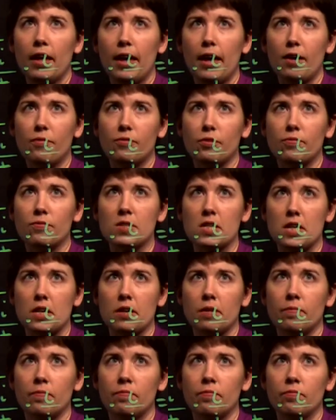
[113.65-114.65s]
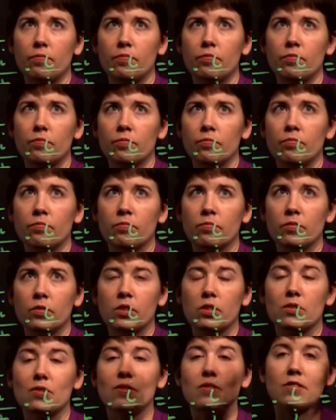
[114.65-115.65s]
f of t.
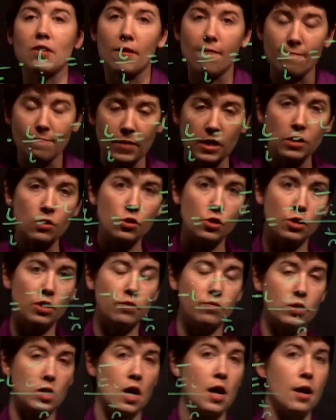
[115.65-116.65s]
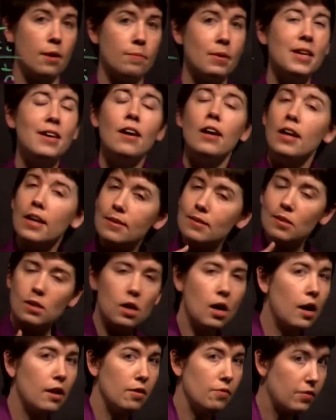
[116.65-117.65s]
This is a function of time. It's
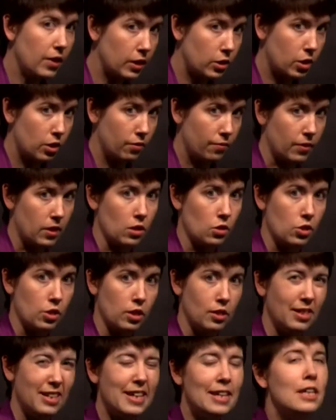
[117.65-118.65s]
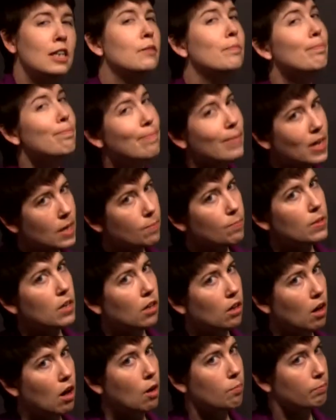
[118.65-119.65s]
not a vector function, might be
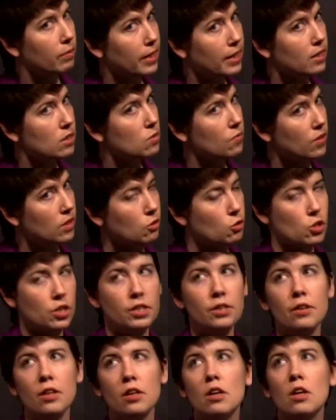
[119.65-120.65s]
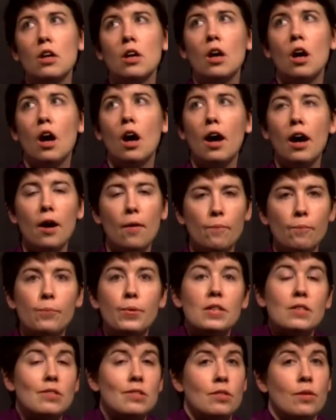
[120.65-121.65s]
a complex function, um,
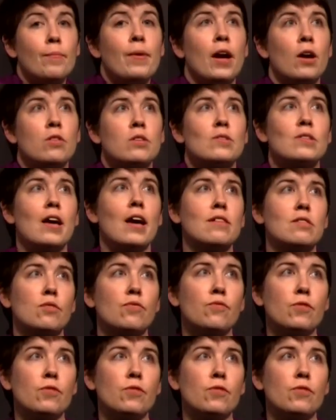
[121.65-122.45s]
but somehow this has a